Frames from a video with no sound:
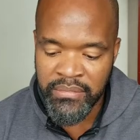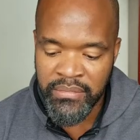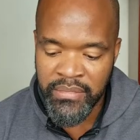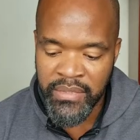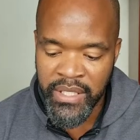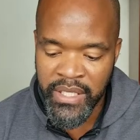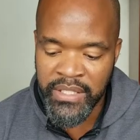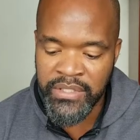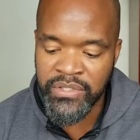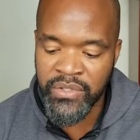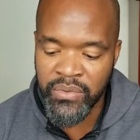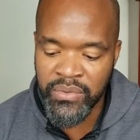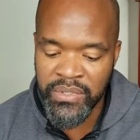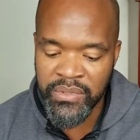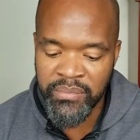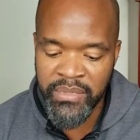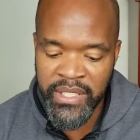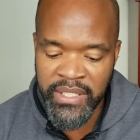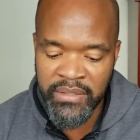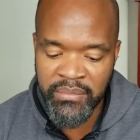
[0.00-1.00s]
It's only
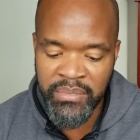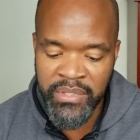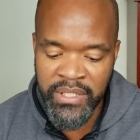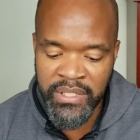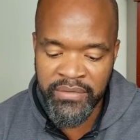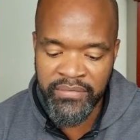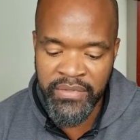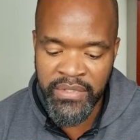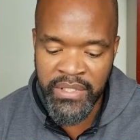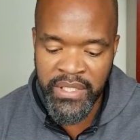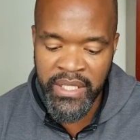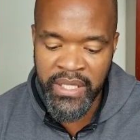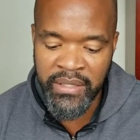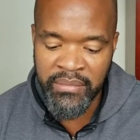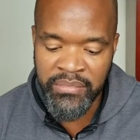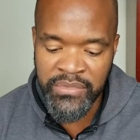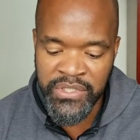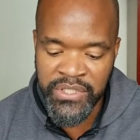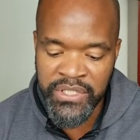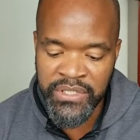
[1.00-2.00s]
by the blood of the
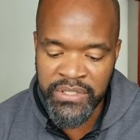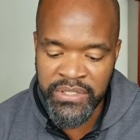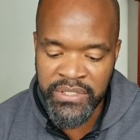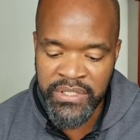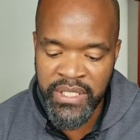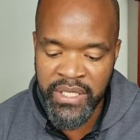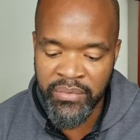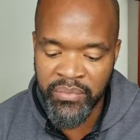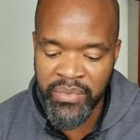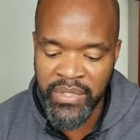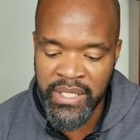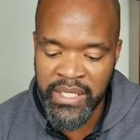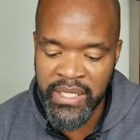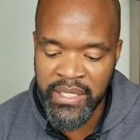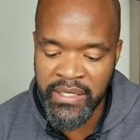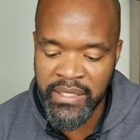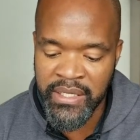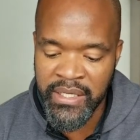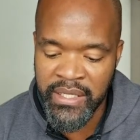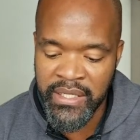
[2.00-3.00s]
Lamb, Jesus, that we
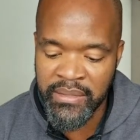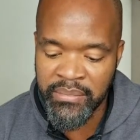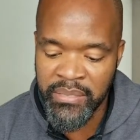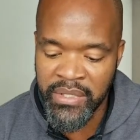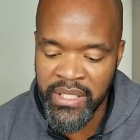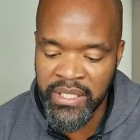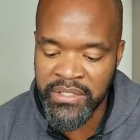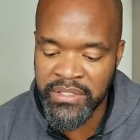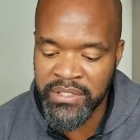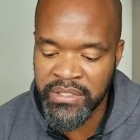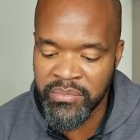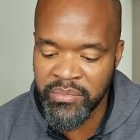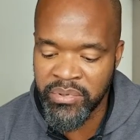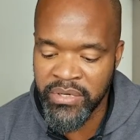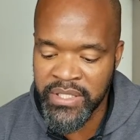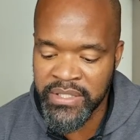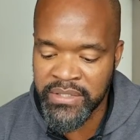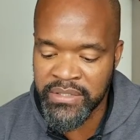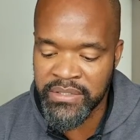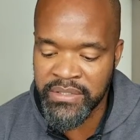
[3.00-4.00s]
can come into the
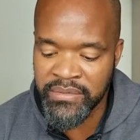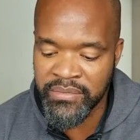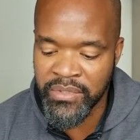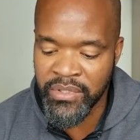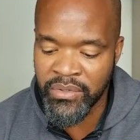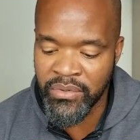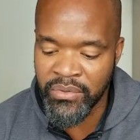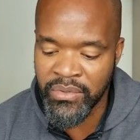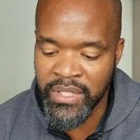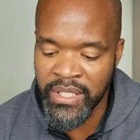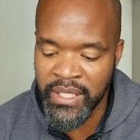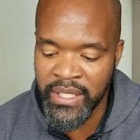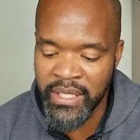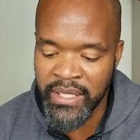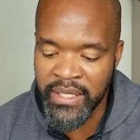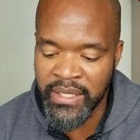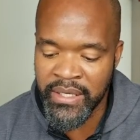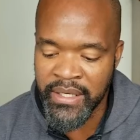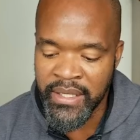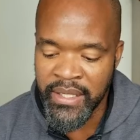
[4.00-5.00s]
presence of the Holy
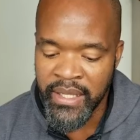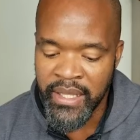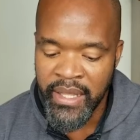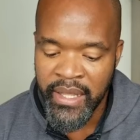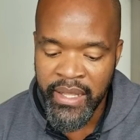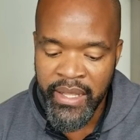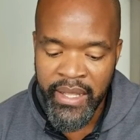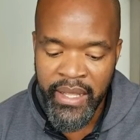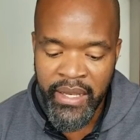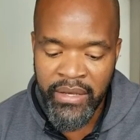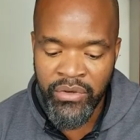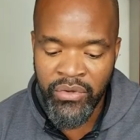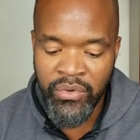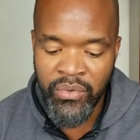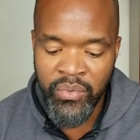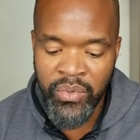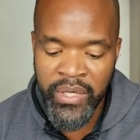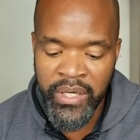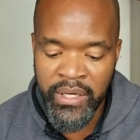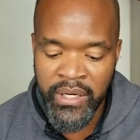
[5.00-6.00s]
God and know
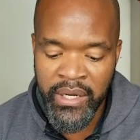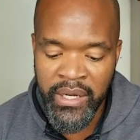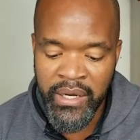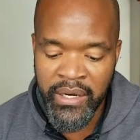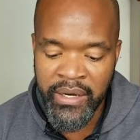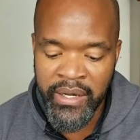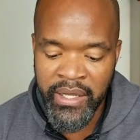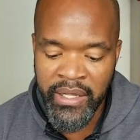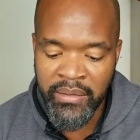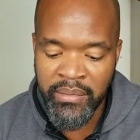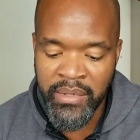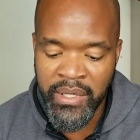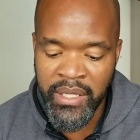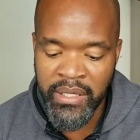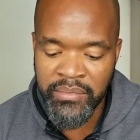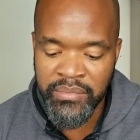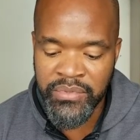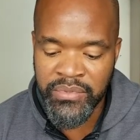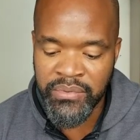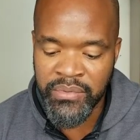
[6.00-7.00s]
where our help
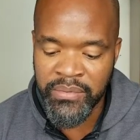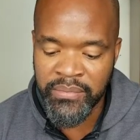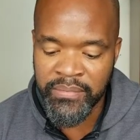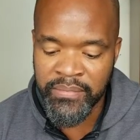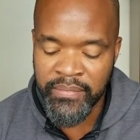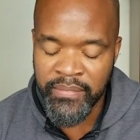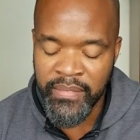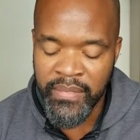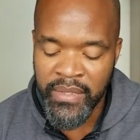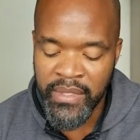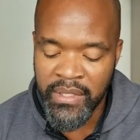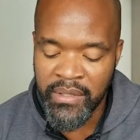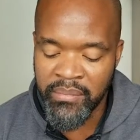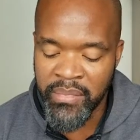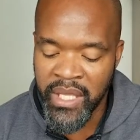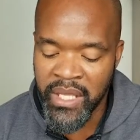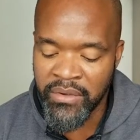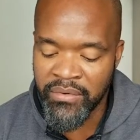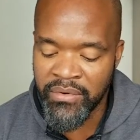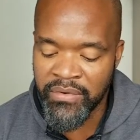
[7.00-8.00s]
comes from, the
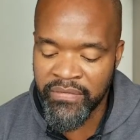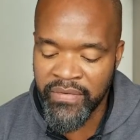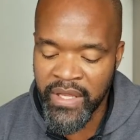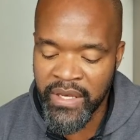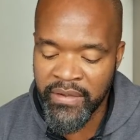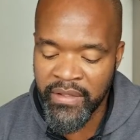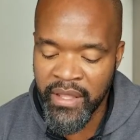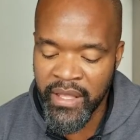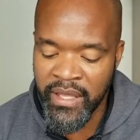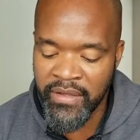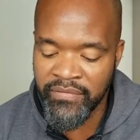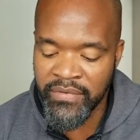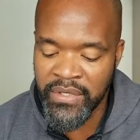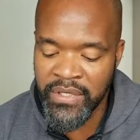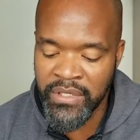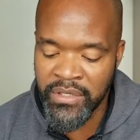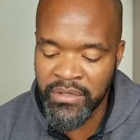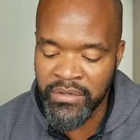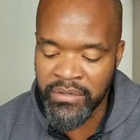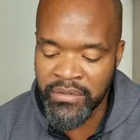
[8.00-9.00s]
maker of heaven
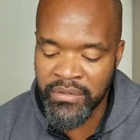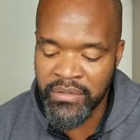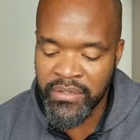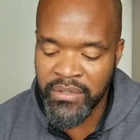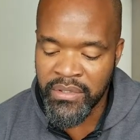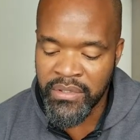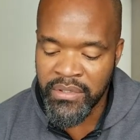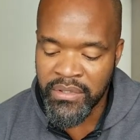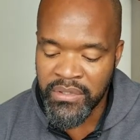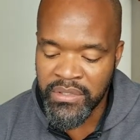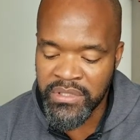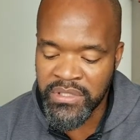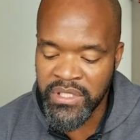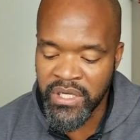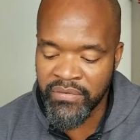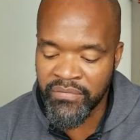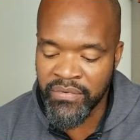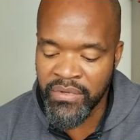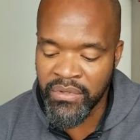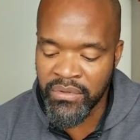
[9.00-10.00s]
and earth, the
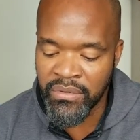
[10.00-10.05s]
sovereign